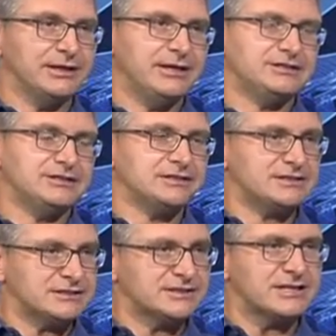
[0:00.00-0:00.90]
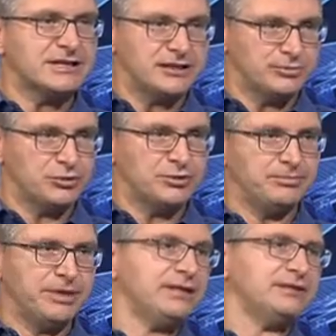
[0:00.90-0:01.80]
is just as a starting
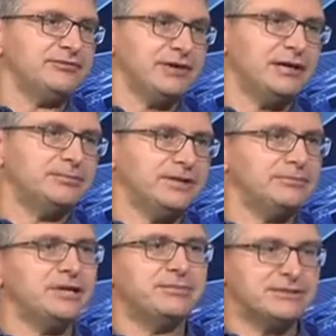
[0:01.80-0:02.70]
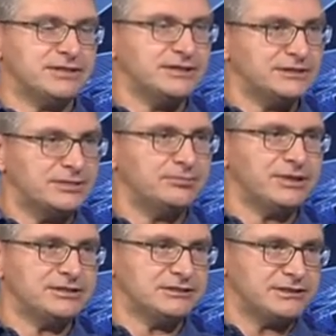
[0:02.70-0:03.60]
point better developed than maybe, say, in some
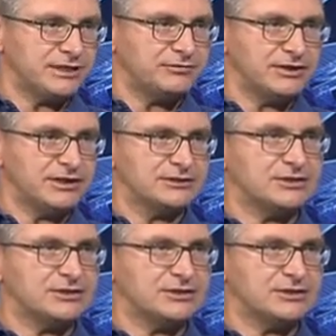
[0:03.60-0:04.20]
places in Africa.